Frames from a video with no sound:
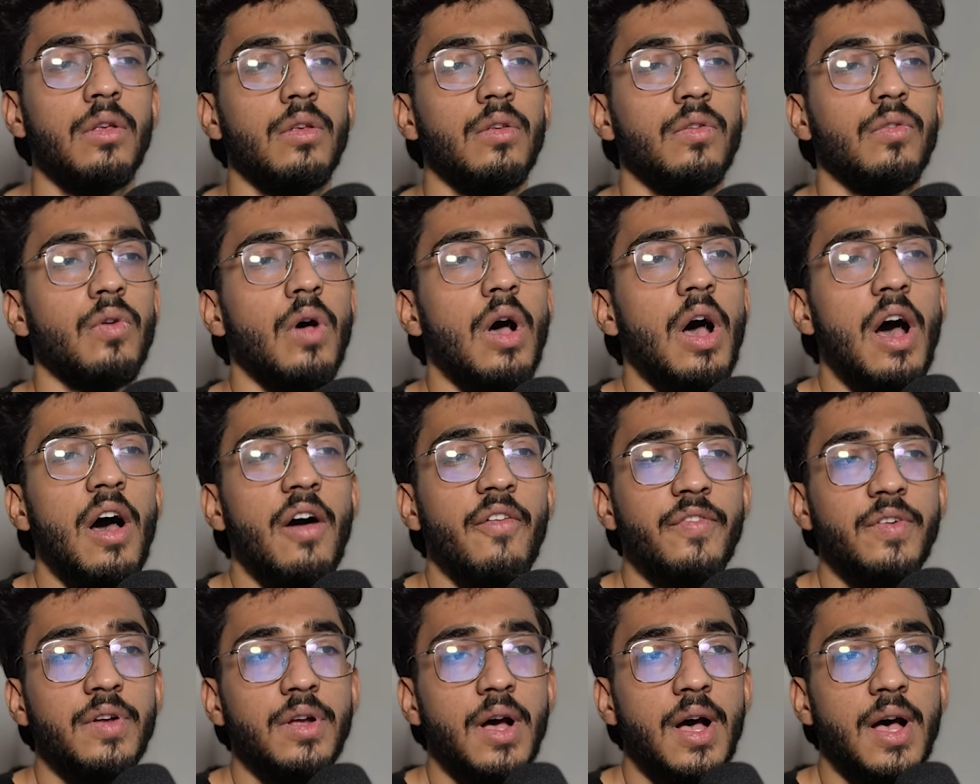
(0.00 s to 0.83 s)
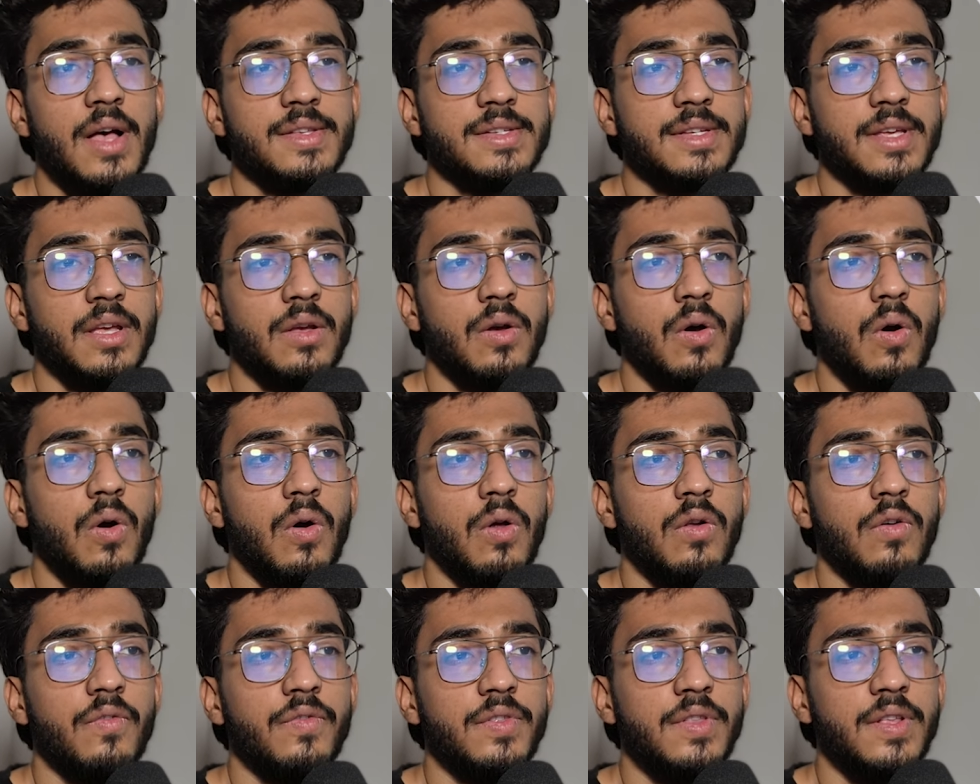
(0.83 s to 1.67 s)
So after asking
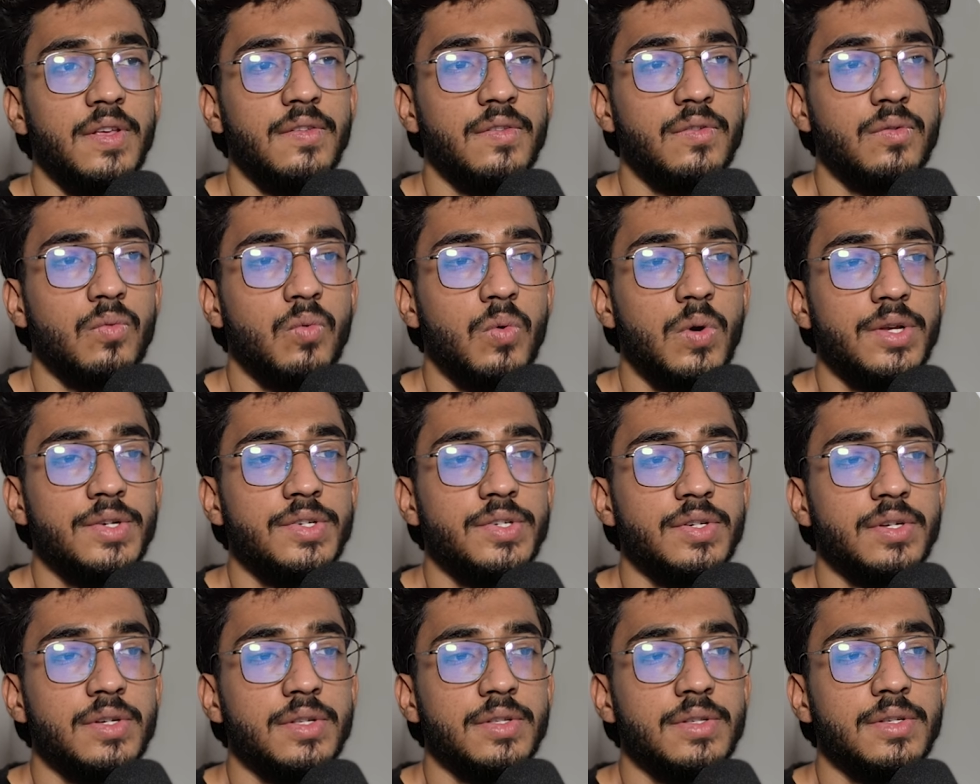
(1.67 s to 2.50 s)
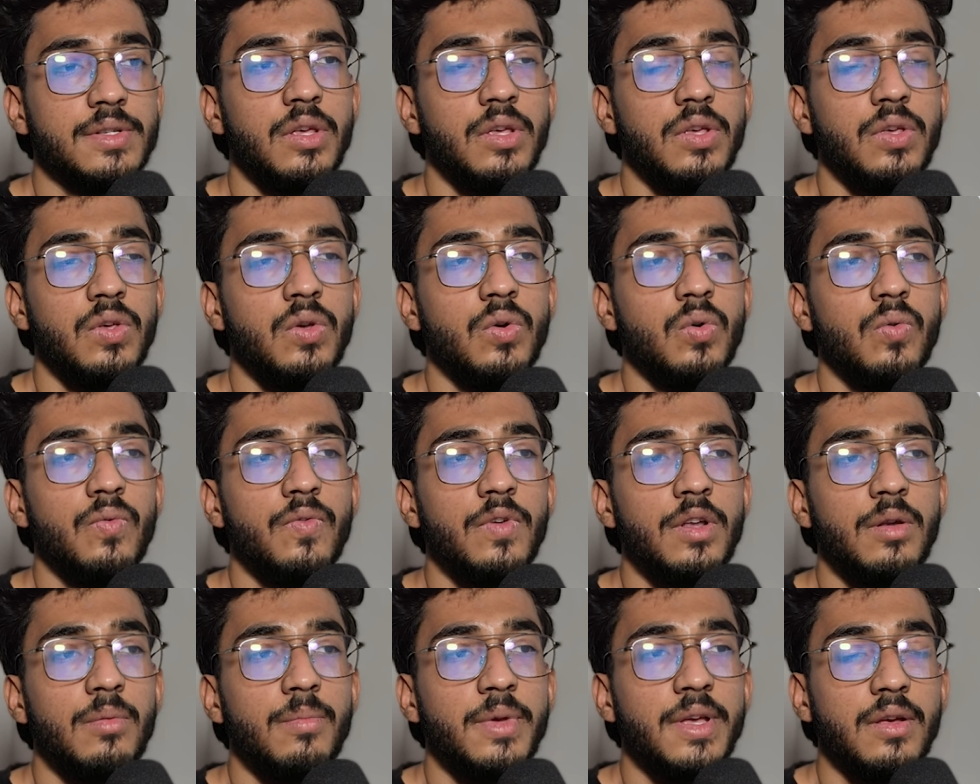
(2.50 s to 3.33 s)
all of these questions, you
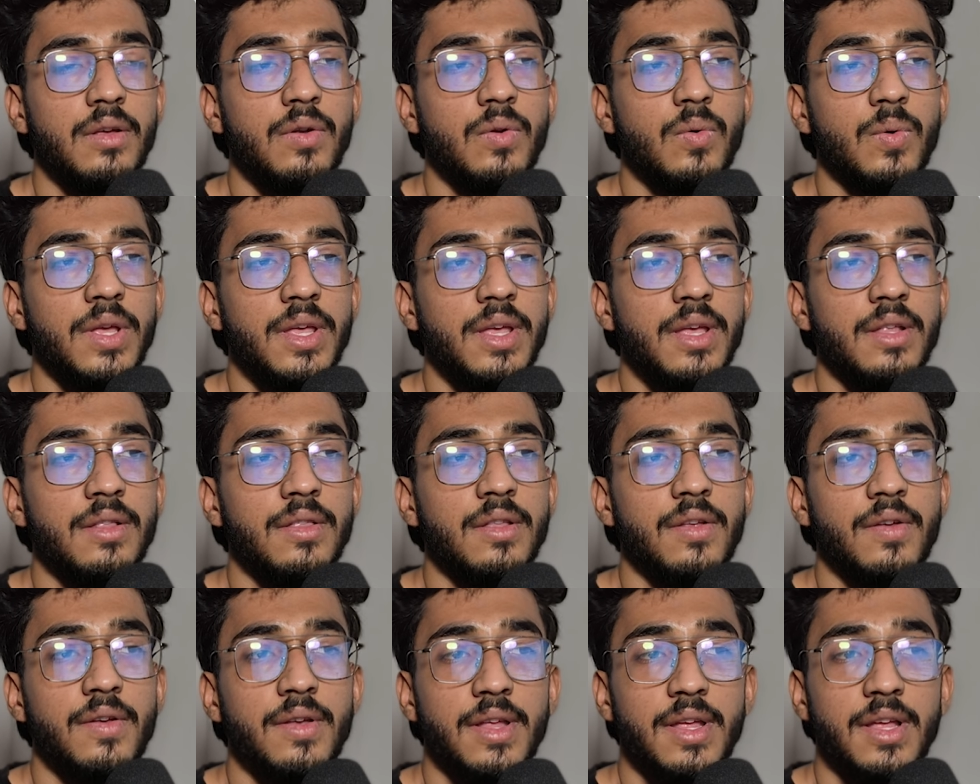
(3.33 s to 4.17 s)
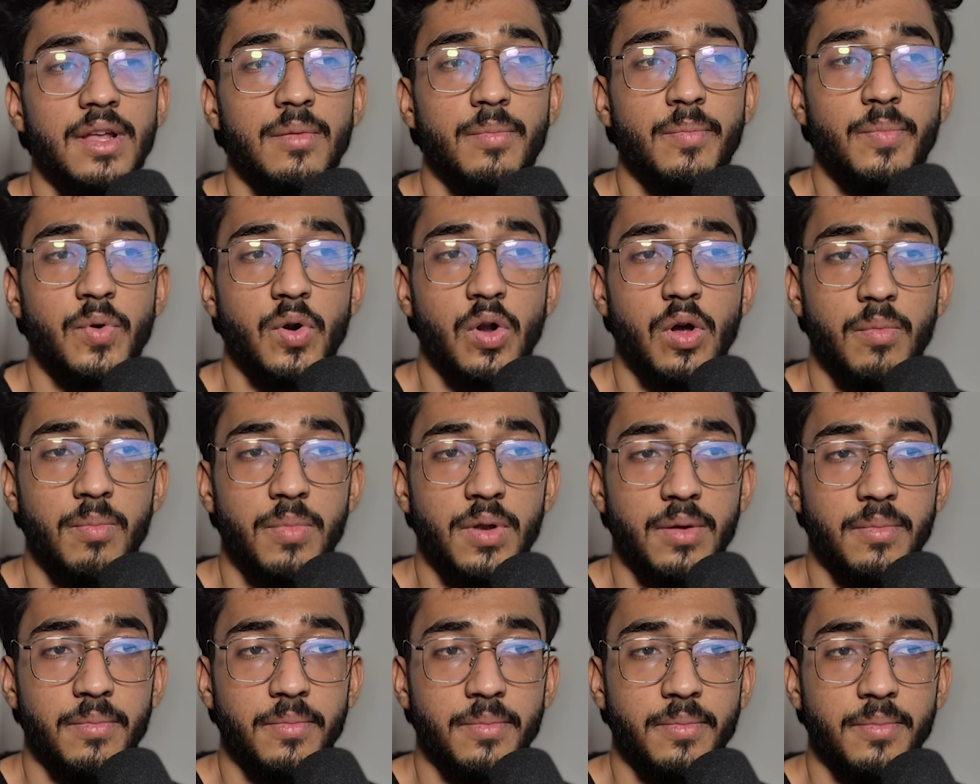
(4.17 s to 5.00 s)
will be knowing the real
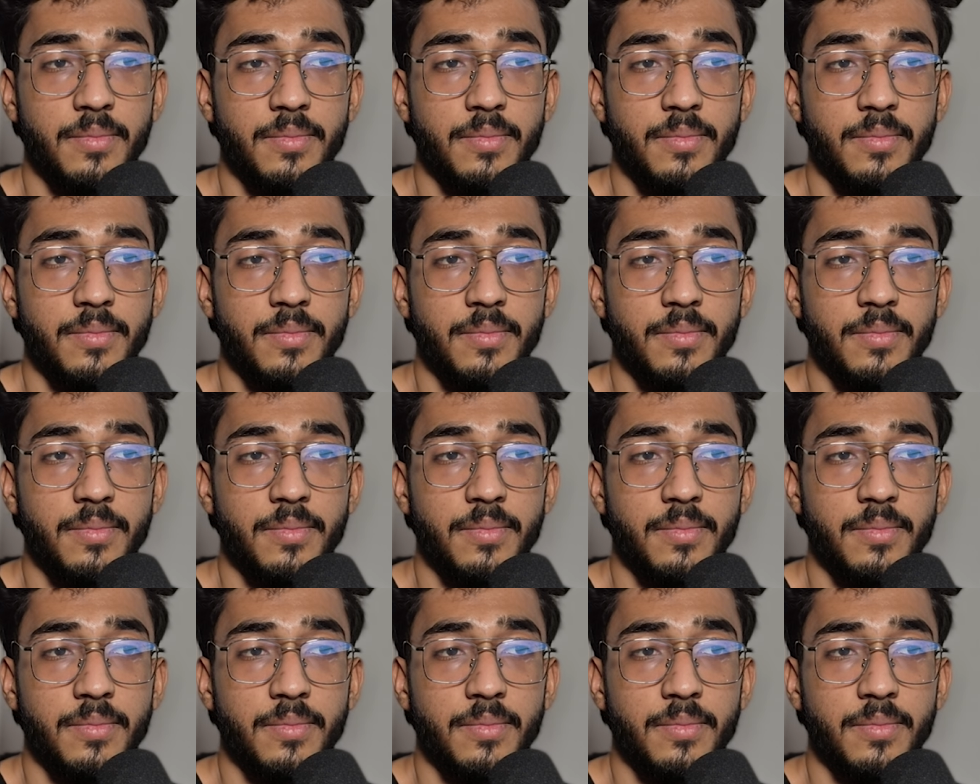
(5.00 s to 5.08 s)
problem.